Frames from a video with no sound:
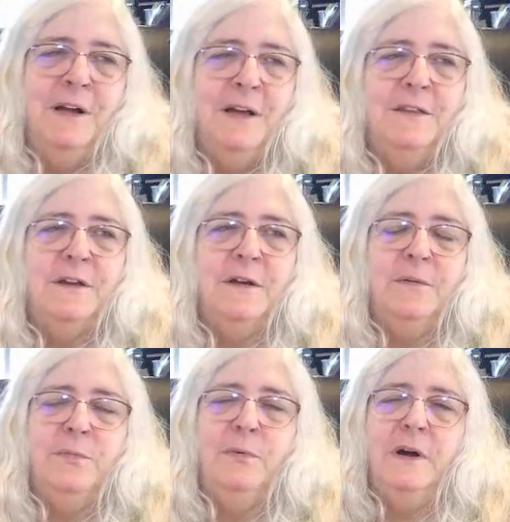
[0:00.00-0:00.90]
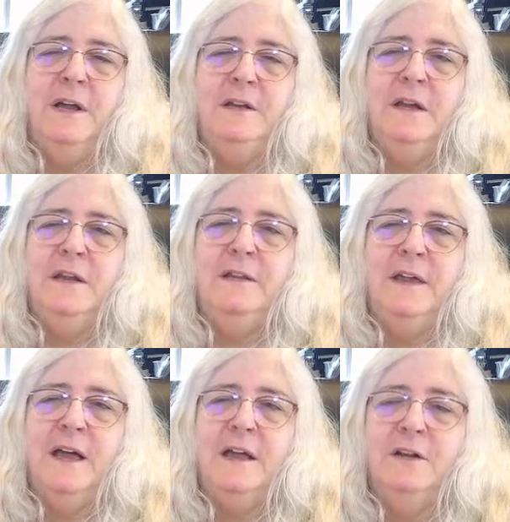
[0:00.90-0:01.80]
The one
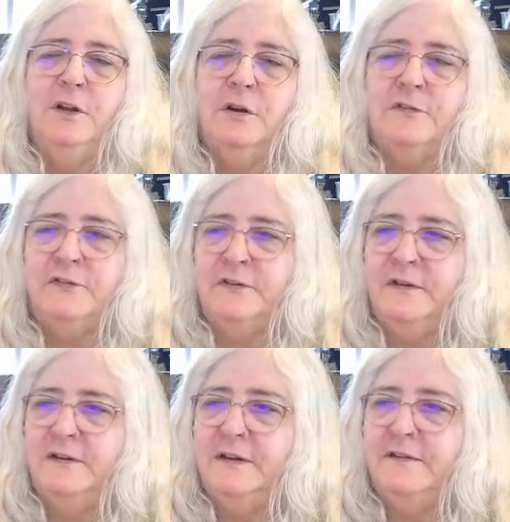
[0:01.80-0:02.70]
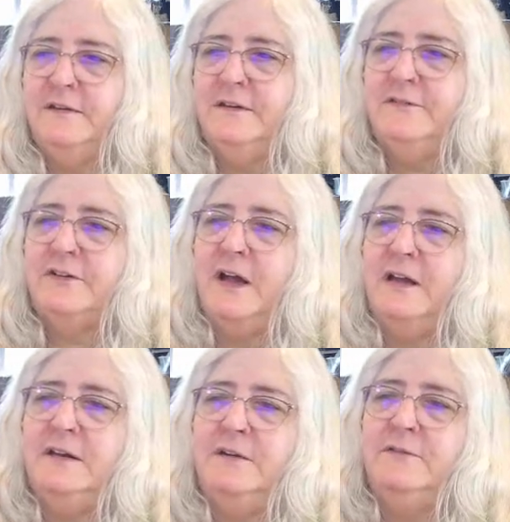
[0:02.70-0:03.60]
that's
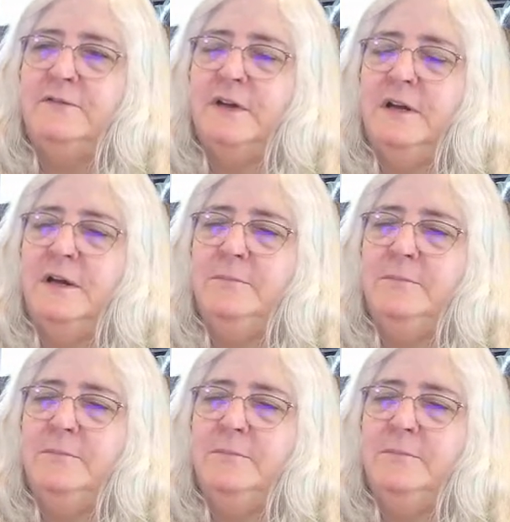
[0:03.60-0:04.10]
kind of